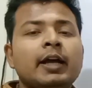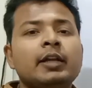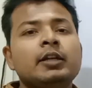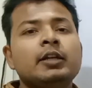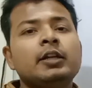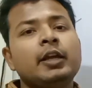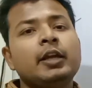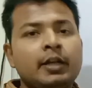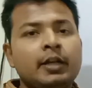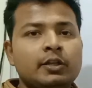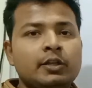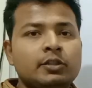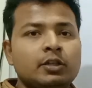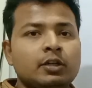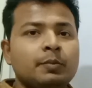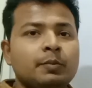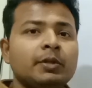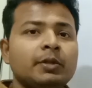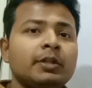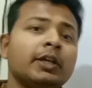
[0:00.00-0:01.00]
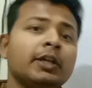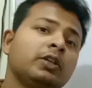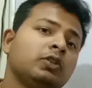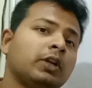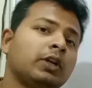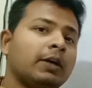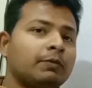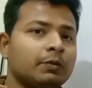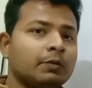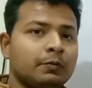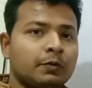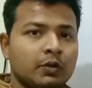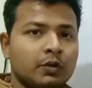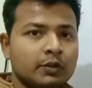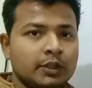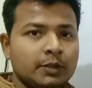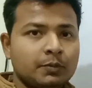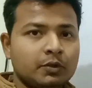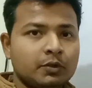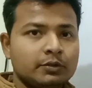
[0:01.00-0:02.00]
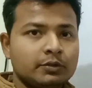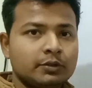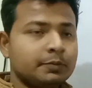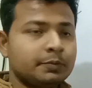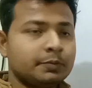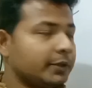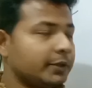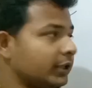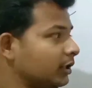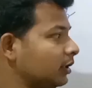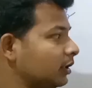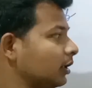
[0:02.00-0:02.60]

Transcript: an irrational number, then you have to follow that process.